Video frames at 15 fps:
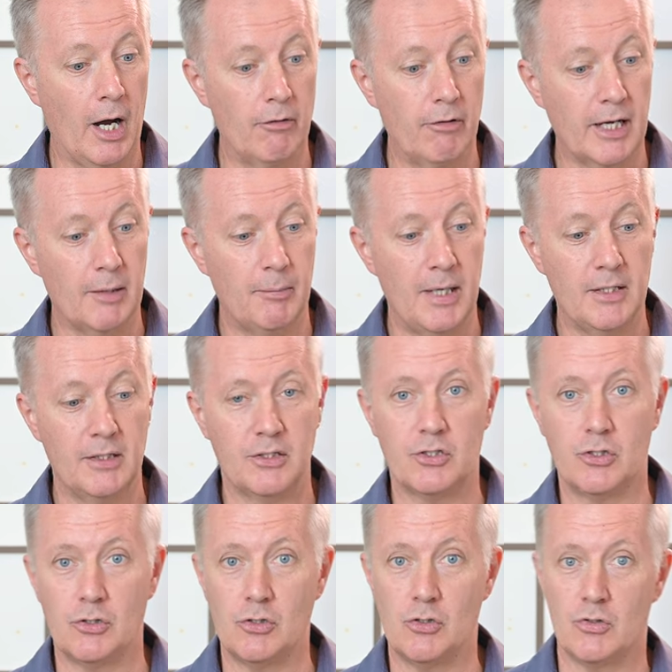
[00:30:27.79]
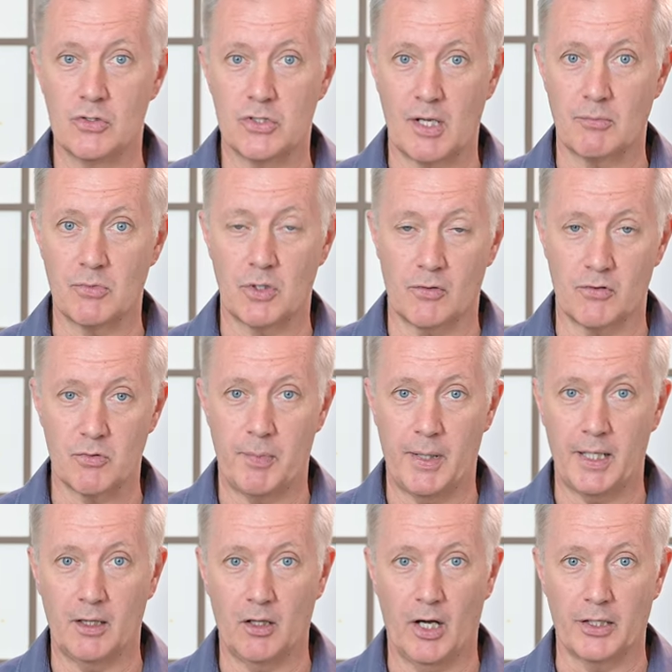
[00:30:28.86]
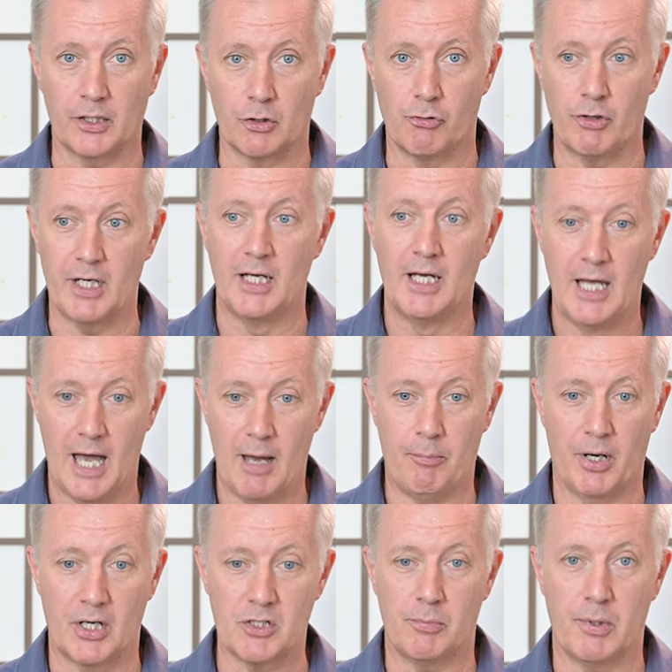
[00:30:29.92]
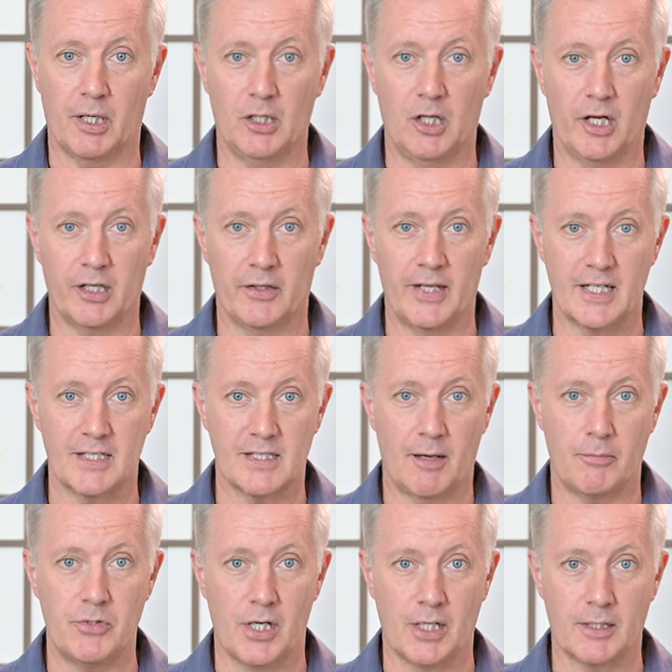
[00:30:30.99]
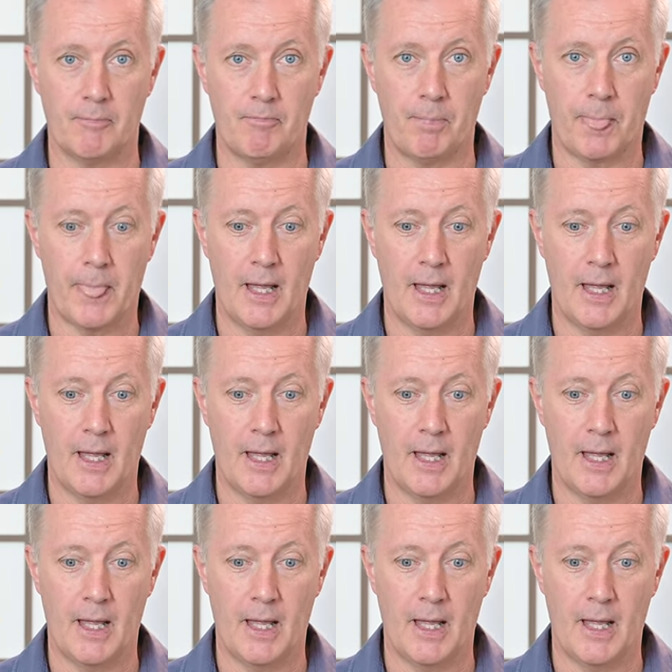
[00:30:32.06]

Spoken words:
I recommend that you use some sort of speed light and grid and punch a bit of light on that subject.